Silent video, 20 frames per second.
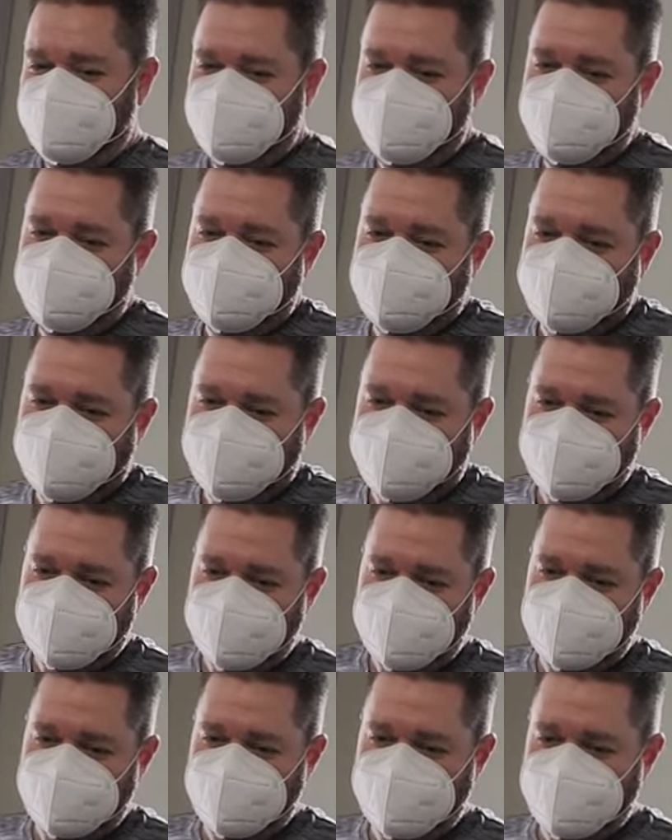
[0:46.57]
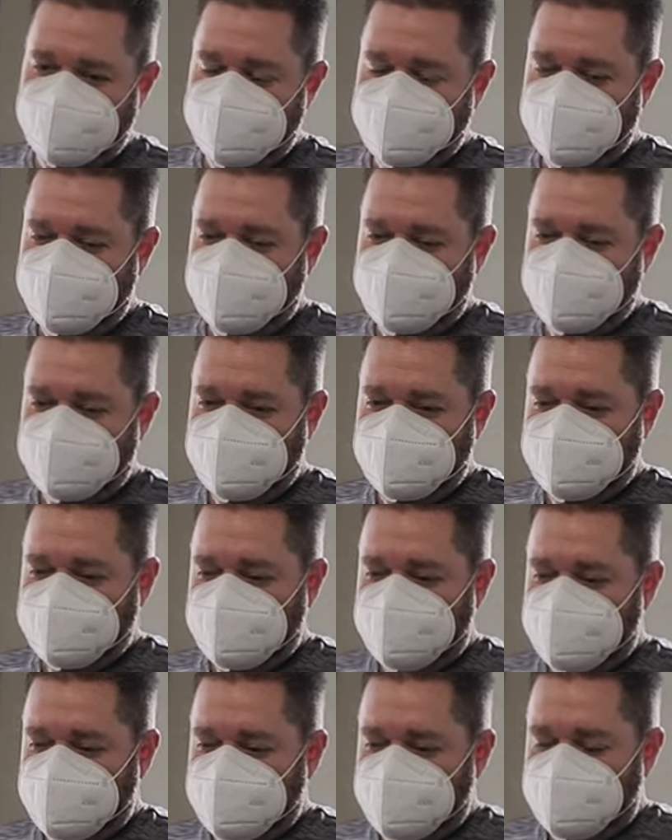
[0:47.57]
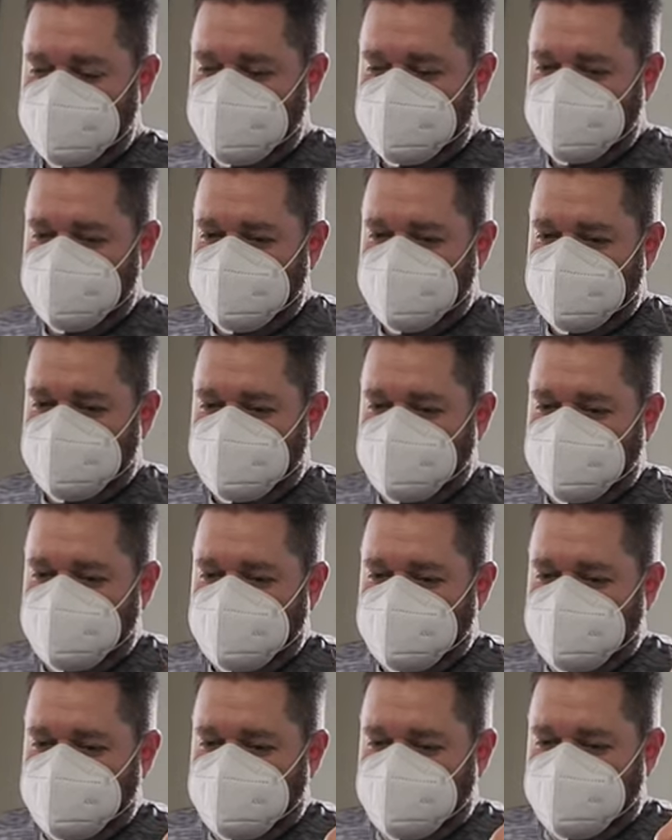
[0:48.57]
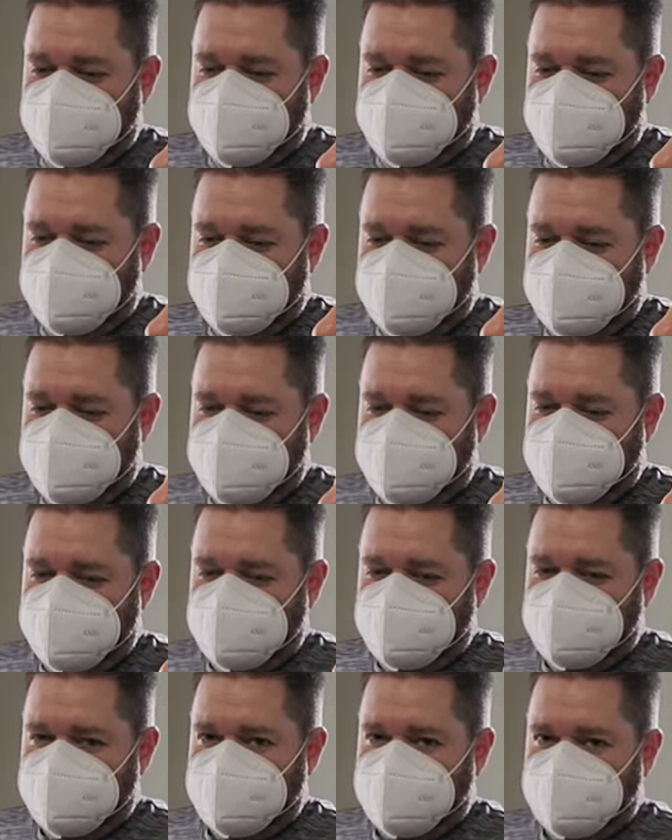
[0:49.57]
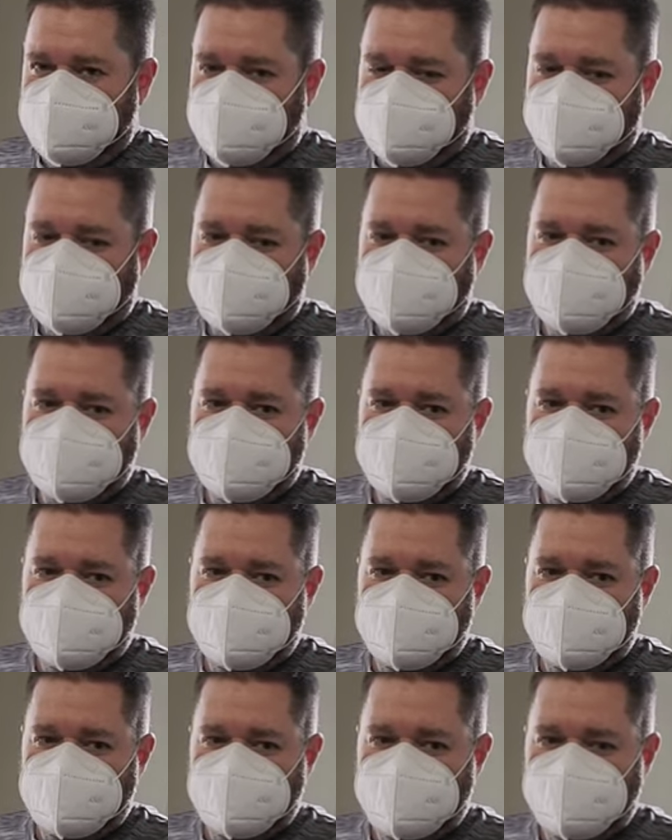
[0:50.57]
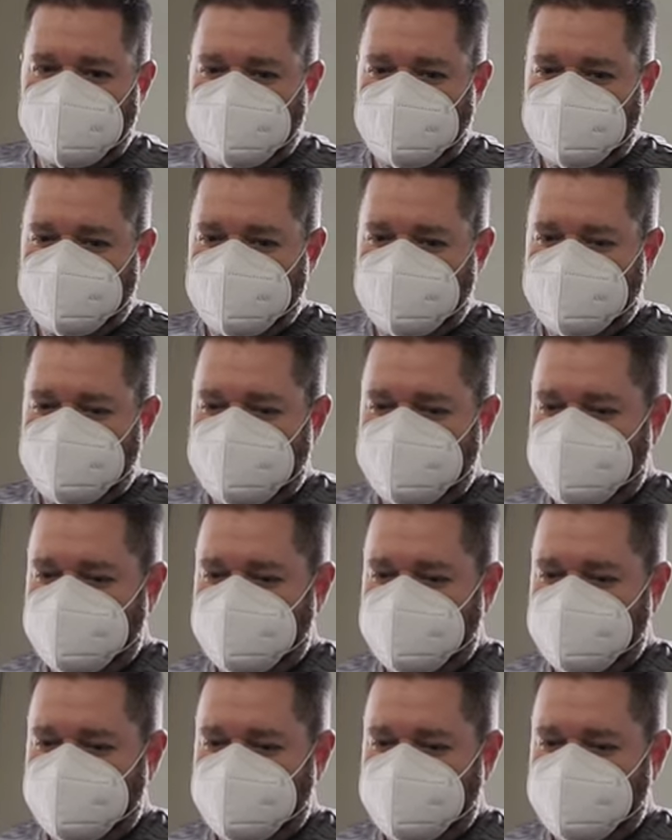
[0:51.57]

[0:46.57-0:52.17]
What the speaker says: No words are spoken by the person on screen.